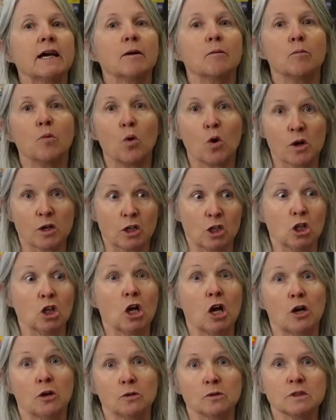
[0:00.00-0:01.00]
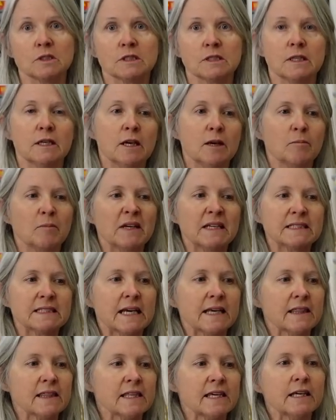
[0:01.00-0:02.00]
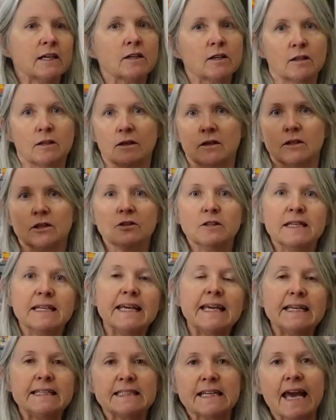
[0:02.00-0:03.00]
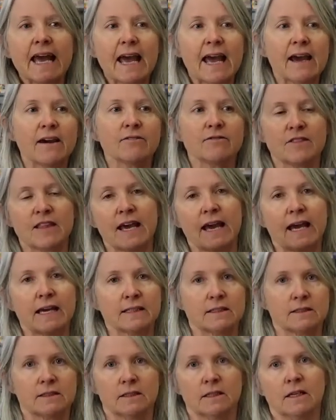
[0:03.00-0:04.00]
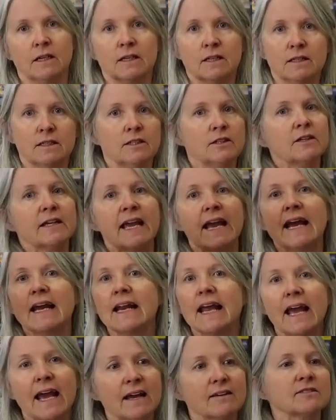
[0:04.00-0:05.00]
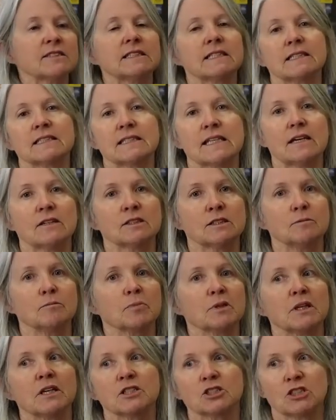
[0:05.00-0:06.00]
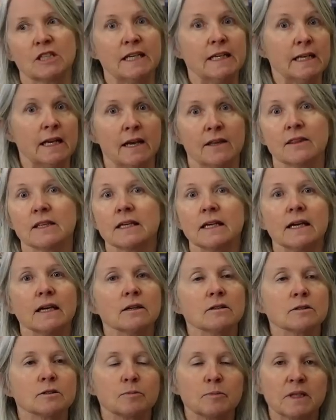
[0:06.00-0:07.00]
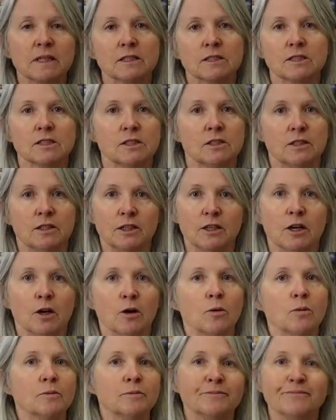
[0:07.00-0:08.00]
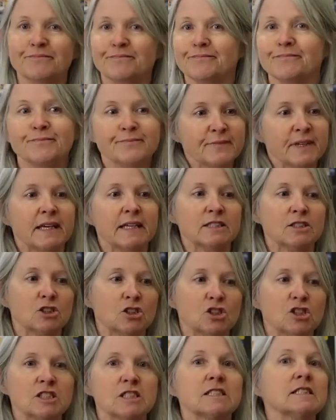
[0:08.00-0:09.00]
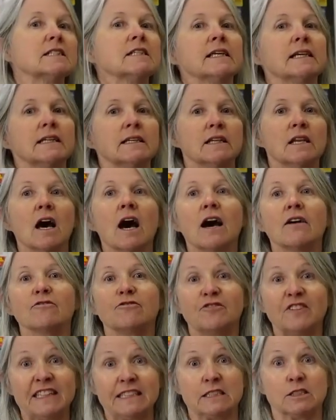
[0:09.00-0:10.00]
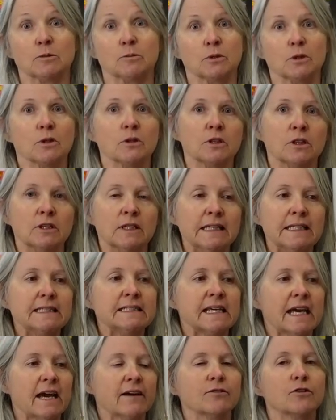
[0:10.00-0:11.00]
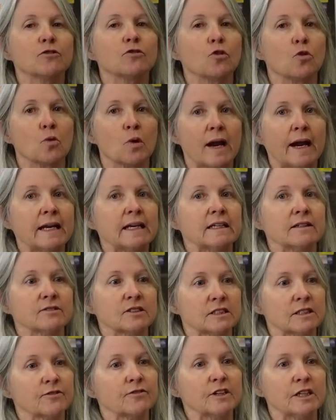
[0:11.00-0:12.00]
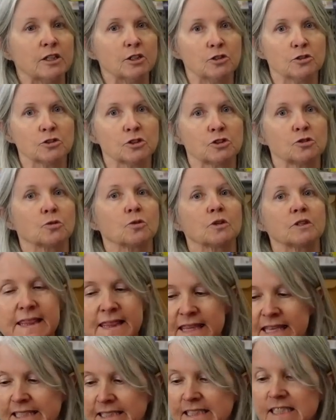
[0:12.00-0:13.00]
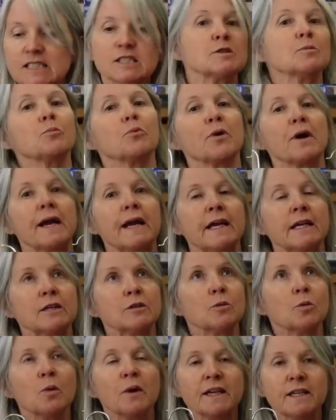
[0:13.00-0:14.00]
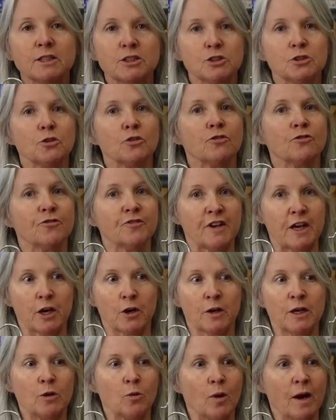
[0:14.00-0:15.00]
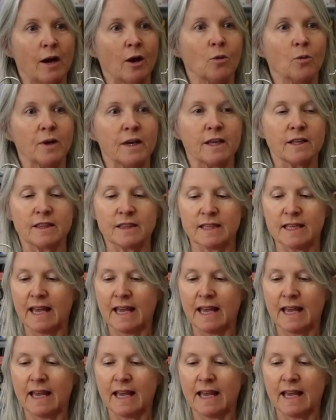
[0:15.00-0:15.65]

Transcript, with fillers: up more clothes because I think you need to have that. You can't have six thousand plush and nothing else because, you know, it's just not feasible. You need to have a variety of stuff in your store. This is a brand we do very well with.